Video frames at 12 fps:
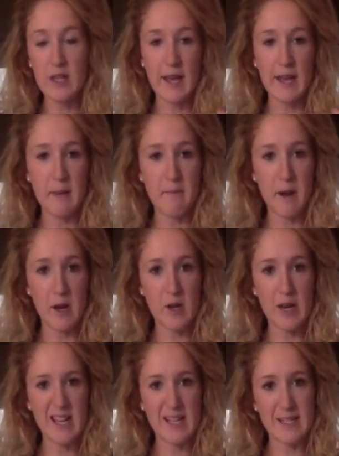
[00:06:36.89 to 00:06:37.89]
let it
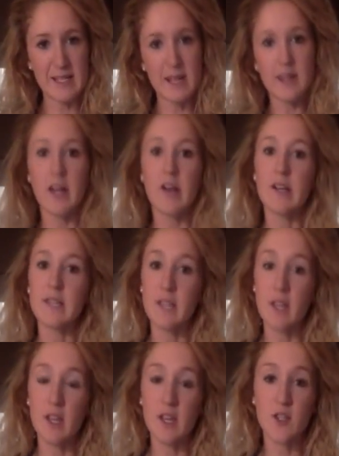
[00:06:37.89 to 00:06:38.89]
marinate and sit there
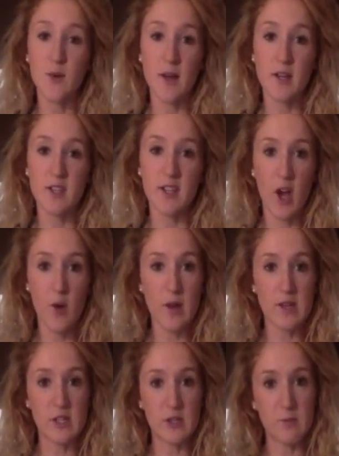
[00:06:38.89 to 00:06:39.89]
until it is ready to go
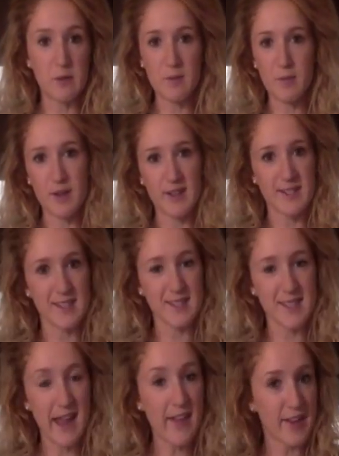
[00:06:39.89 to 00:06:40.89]
and to be put into the
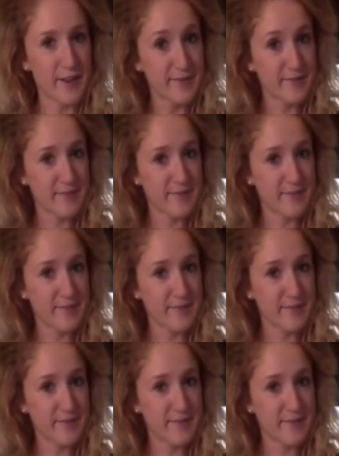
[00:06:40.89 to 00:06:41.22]
salad.